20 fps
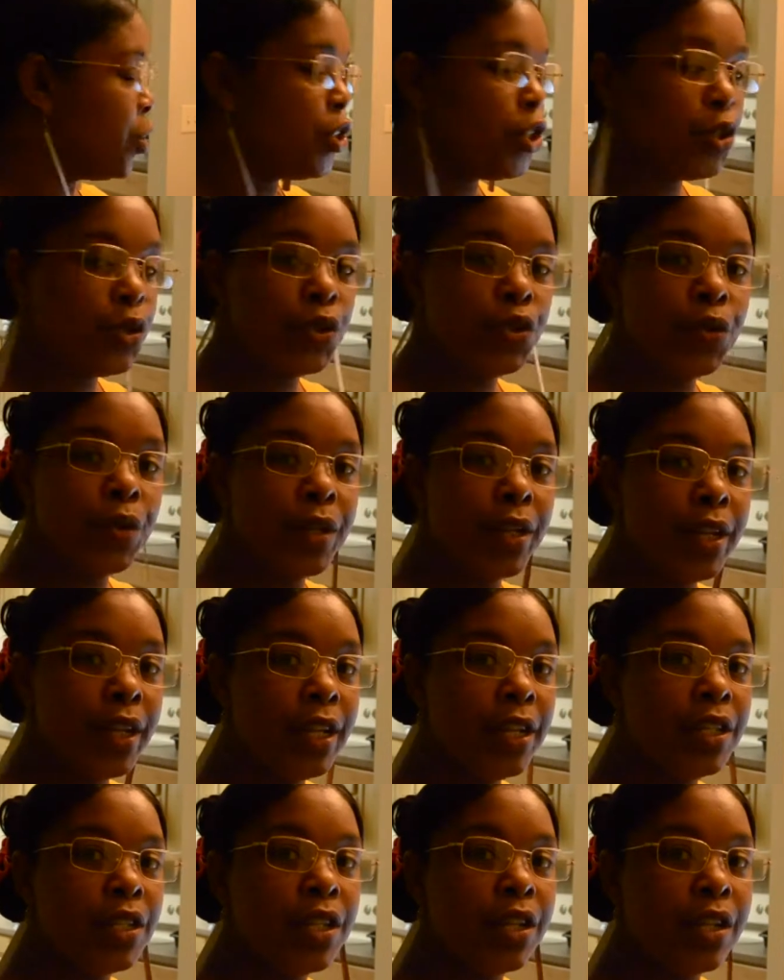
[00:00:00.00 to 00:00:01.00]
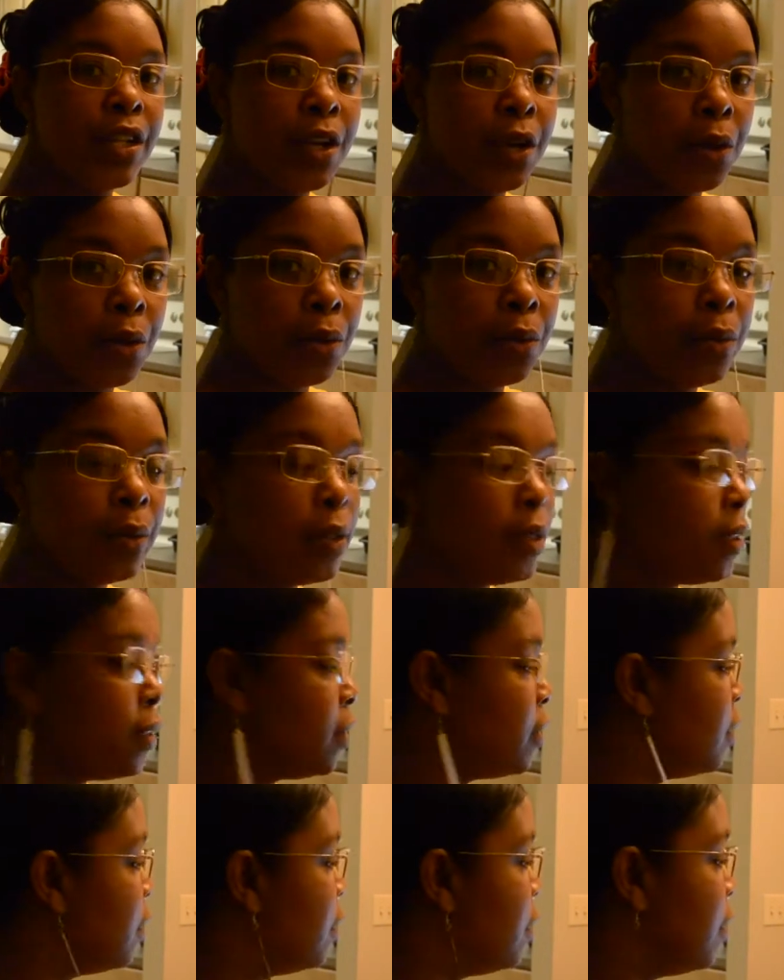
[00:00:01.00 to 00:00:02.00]
children need to know
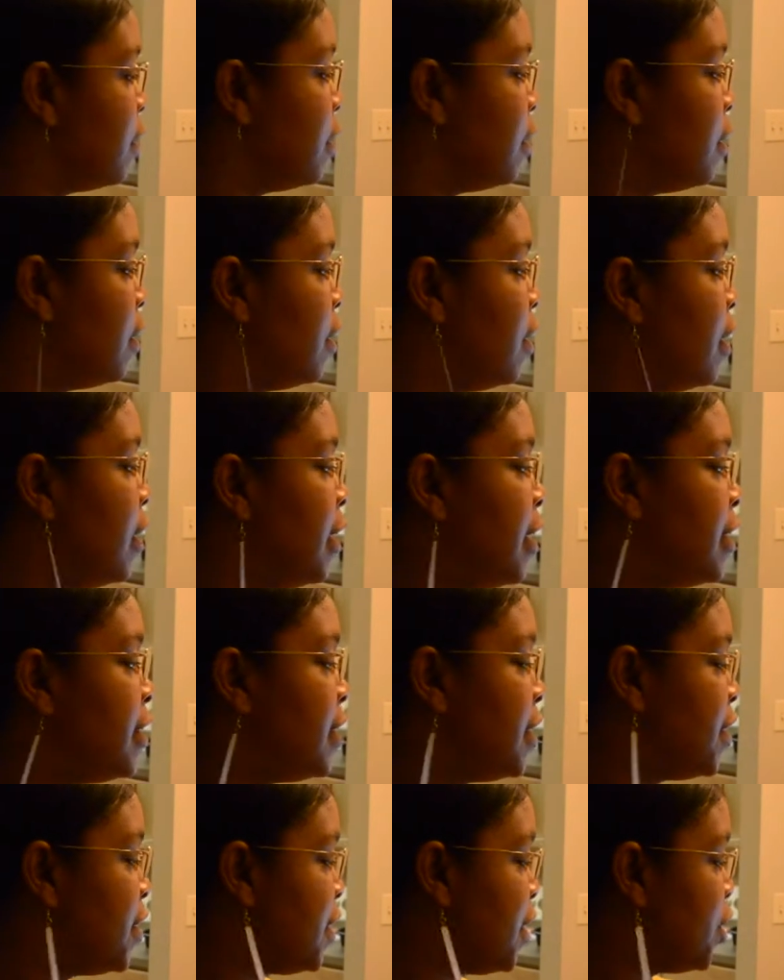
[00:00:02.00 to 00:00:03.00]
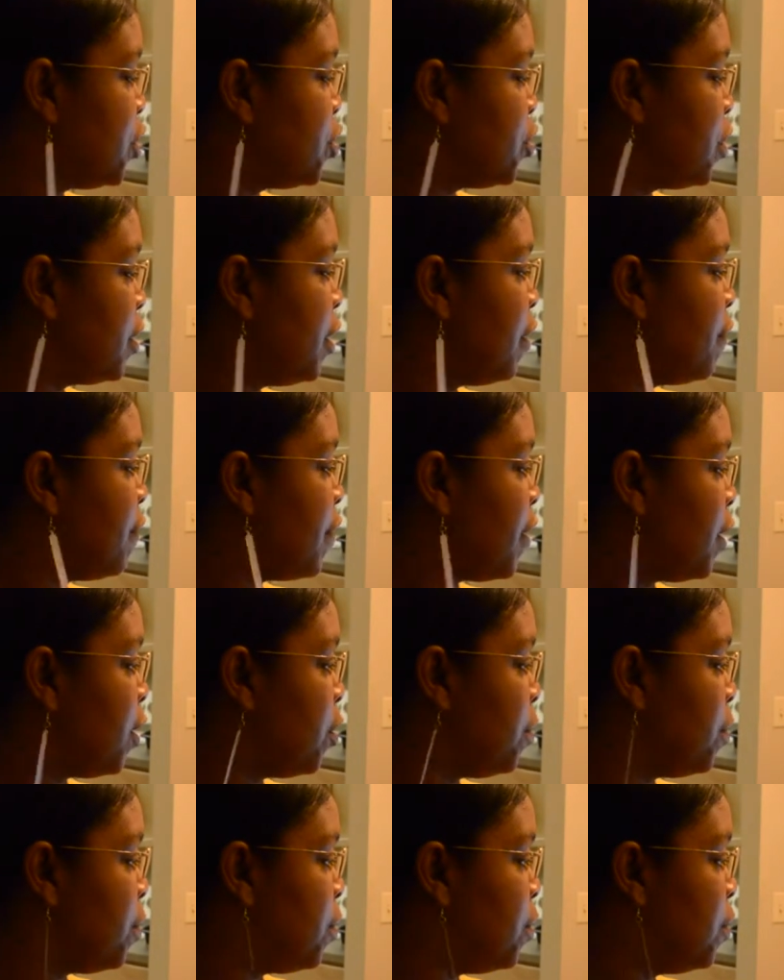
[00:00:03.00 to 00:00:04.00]
is essentially
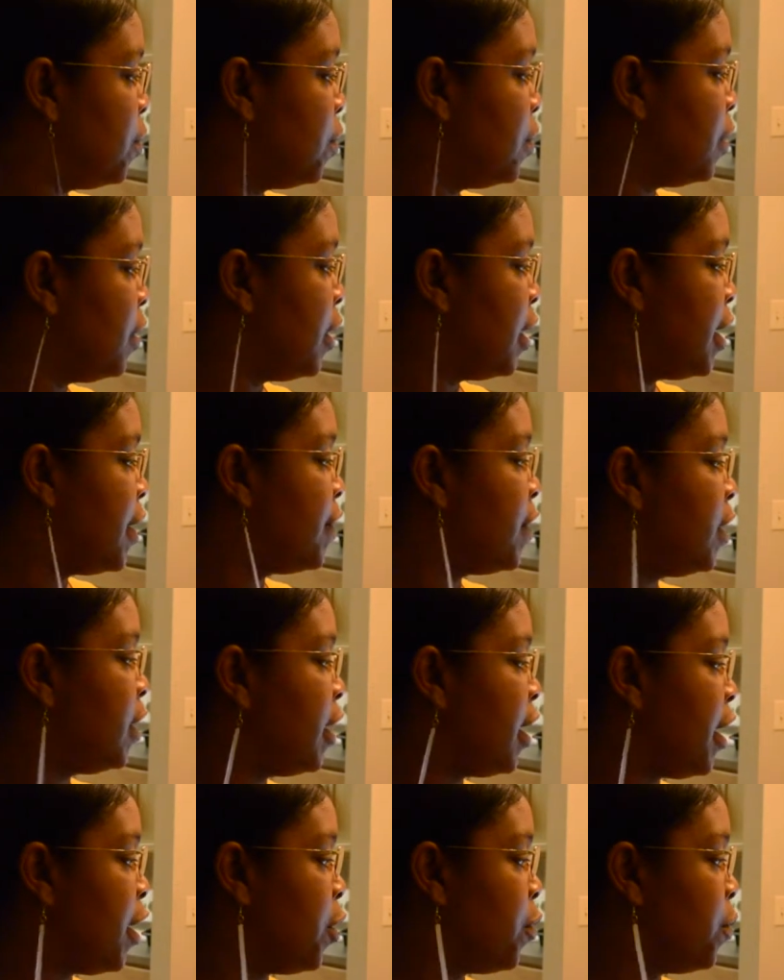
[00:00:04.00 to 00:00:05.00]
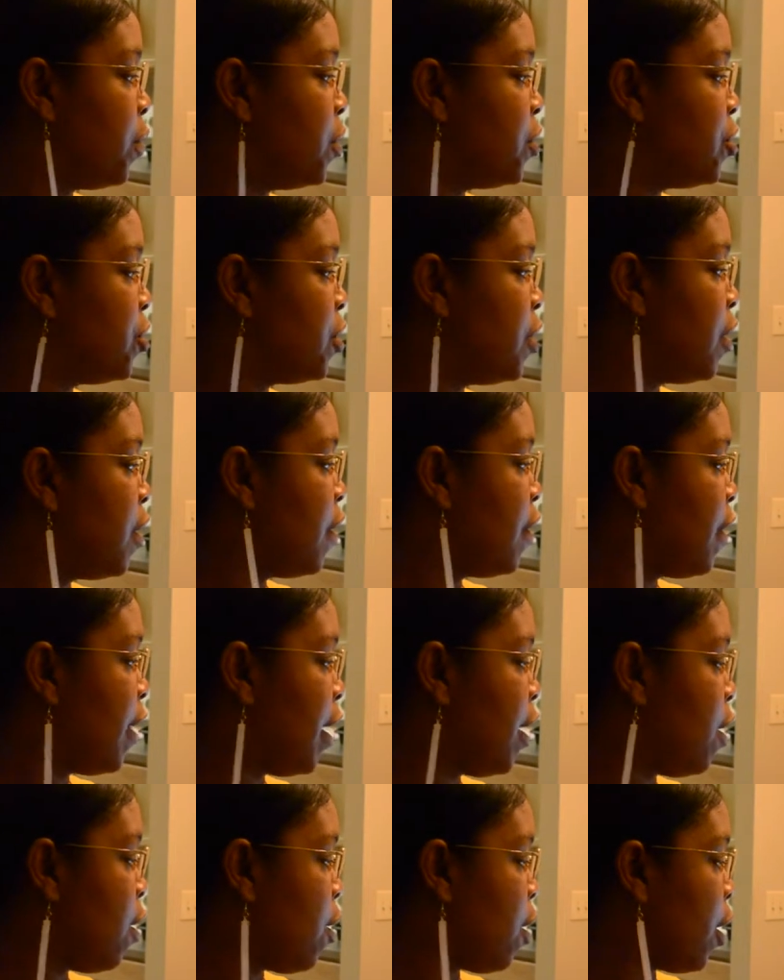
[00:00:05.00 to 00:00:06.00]
available in the language
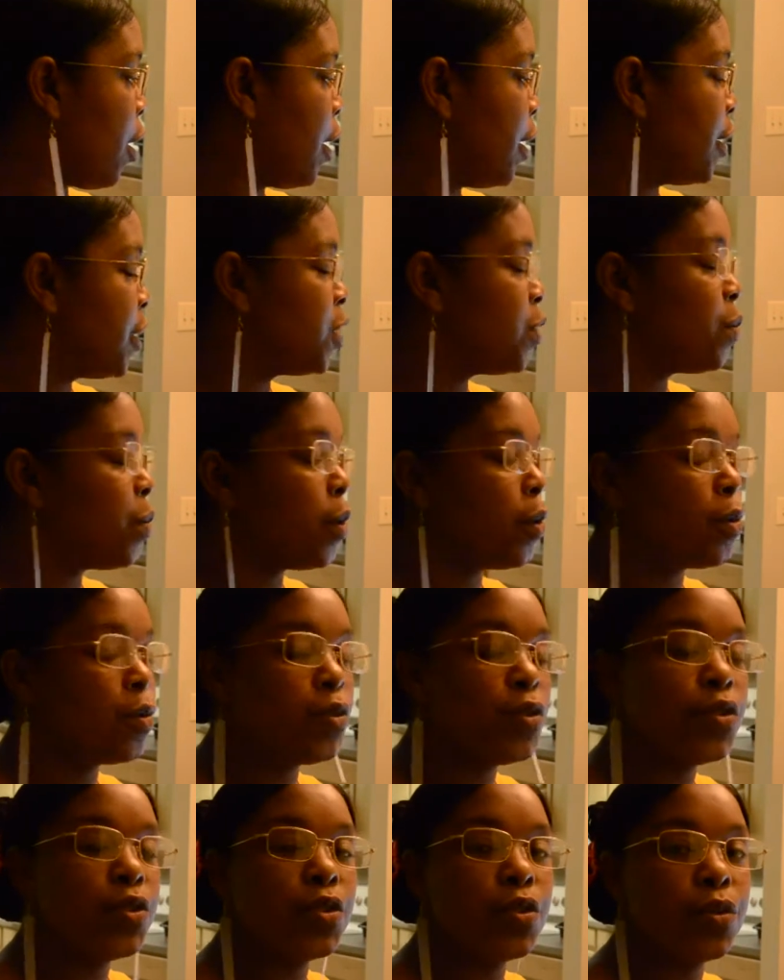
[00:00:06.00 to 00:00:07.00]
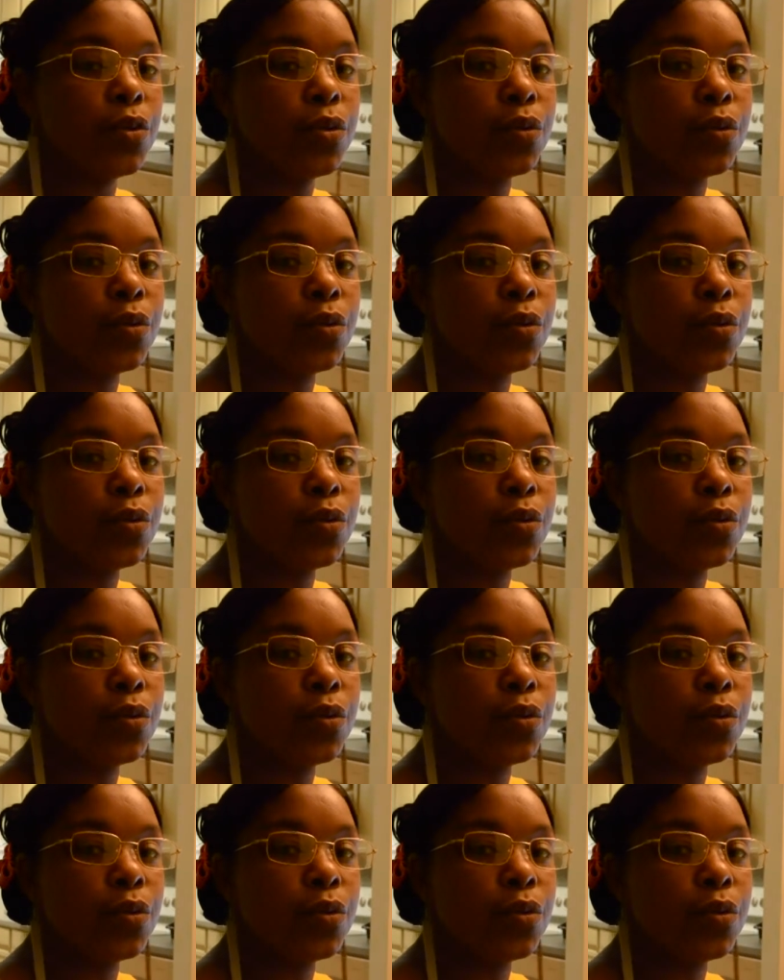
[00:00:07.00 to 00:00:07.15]
they are exposed to.